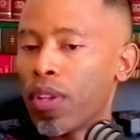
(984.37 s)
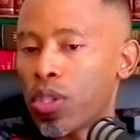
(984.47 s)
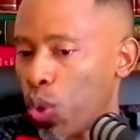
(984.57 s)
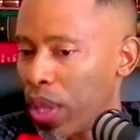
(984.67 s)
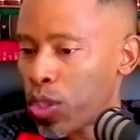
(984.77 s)

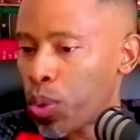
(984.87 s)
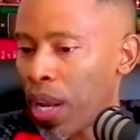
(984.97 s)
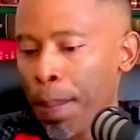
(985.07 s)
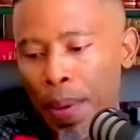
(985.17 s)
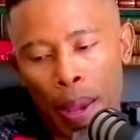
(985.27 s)
So that's what
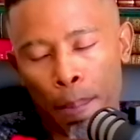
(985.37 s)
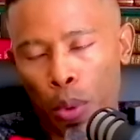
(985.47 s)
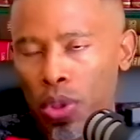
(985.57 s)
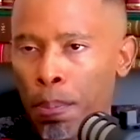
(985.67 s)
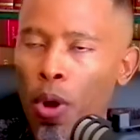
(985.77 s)
happened. I
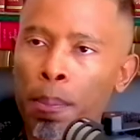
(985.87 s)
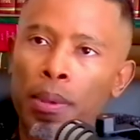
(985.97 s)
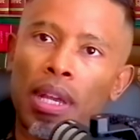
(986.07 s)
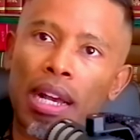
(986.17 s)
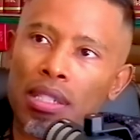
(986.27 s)
bought the
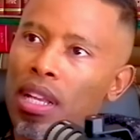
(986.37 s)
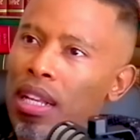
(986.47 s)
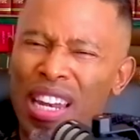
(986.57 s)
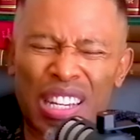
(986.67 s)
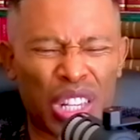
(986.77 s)
property. I
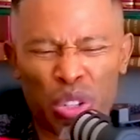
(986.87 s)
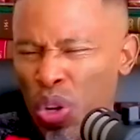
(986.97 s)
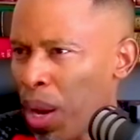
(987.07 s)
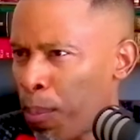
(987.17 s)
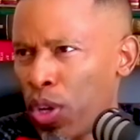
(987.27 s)
started. I said, you
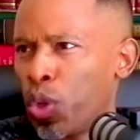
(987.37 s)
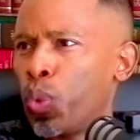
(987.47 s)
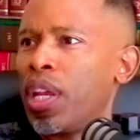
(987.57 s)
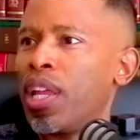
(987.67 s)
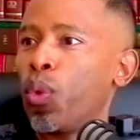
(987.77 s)
know what? I'm going to do
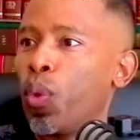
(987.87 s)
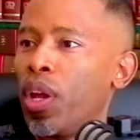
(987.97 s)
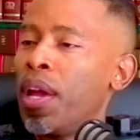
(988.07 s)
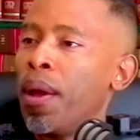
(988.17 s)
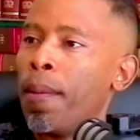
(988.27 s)
it
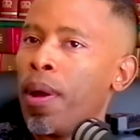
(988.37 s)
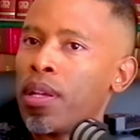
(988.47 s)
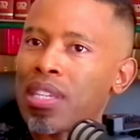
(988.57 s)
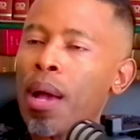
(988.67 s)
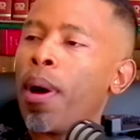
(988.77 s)
anyway.
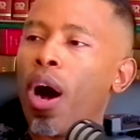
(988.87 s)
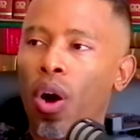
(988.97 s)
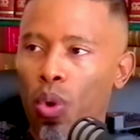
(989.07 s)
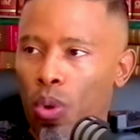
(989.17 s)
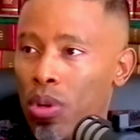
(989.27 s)

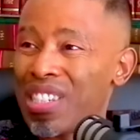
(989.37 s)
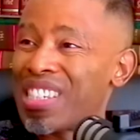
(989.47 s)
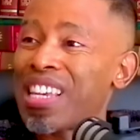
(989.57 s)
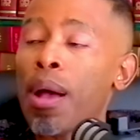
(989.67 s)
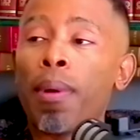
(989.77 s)
Somehow,
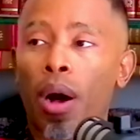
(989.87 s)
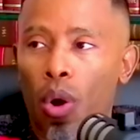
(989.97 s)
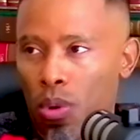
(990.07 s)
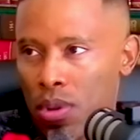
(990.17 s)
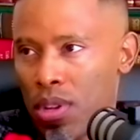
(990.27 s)

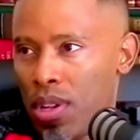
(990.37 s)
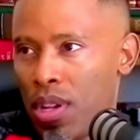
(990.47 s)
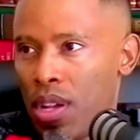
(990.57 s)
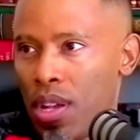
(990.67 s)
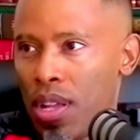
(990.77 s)
somehow,
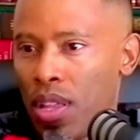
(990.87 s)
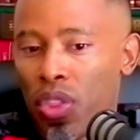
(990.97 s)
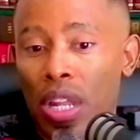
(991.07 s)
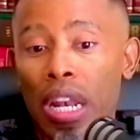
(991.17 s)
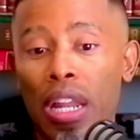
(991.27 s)

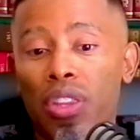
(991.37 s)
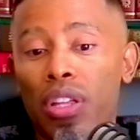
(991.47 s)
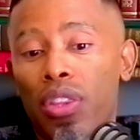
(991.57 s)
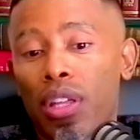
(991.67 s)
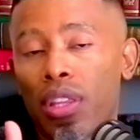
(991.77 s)
the,
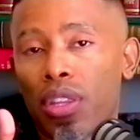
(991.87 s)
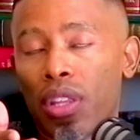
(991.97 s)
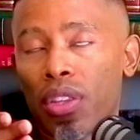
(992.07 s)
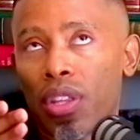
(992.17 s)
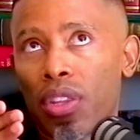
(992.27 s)
the,
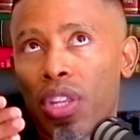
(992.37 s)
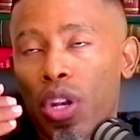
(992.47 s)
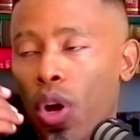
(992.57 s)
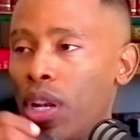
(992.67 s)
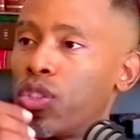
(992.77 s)
the, the, the
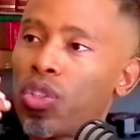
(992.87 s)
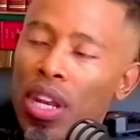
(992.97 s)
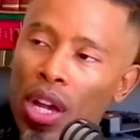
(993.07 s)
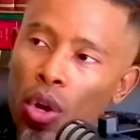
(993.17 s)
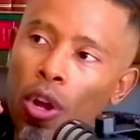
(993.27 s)
knowledge
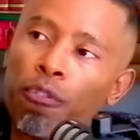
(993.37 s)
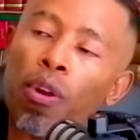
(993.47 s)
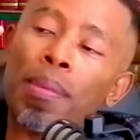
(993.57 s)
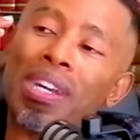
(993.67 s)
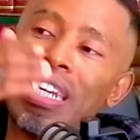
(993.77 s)
that I got
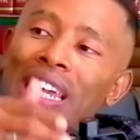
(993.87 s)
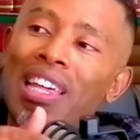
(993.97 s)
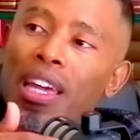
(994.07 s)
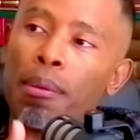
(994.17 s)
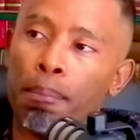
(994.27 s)
from reading
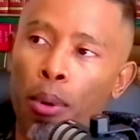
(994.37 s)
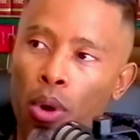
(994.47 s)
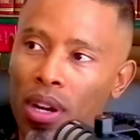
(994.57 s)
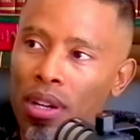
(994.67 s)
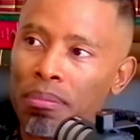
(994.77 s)
that
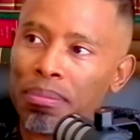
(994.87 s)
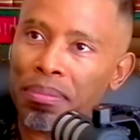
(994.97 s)
book